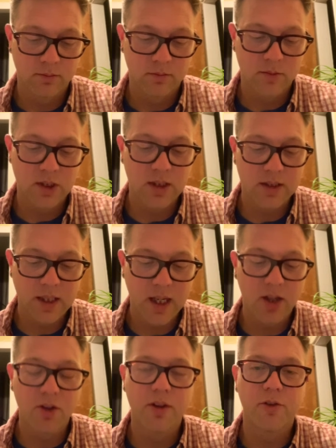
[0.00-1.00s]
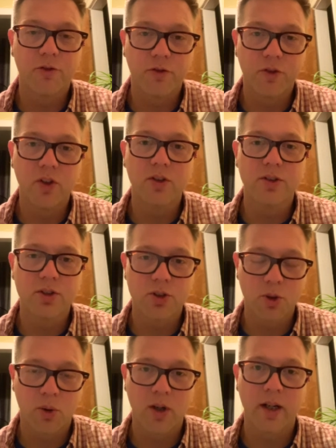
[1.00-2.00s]
To tell the full
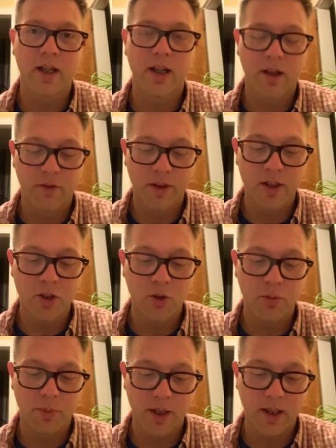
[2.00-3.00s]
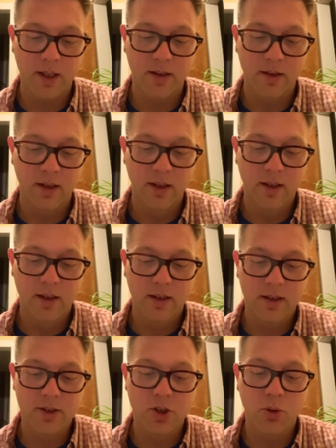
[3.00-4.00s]
story of the UP
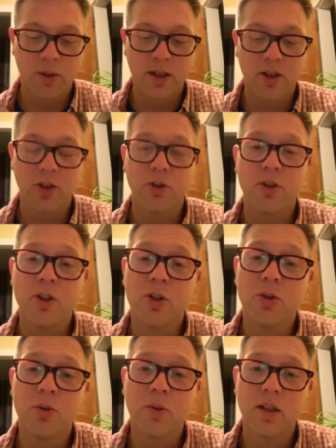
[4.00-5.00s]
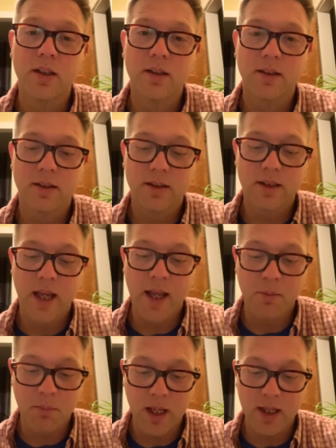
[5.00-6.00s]
is to include you
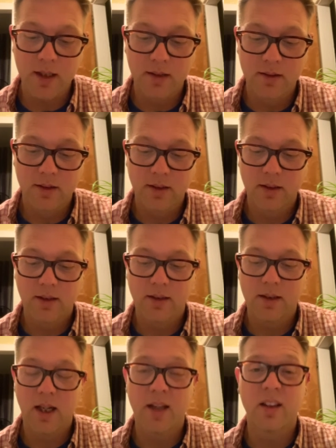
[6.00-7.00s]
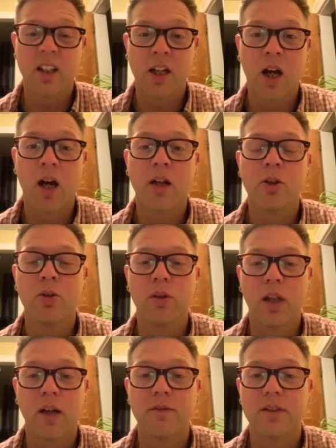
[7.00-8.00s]
and me and the God who
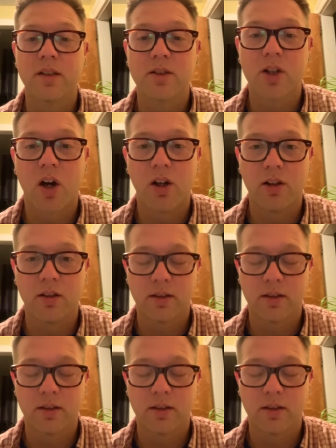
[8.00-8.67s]
loves us all.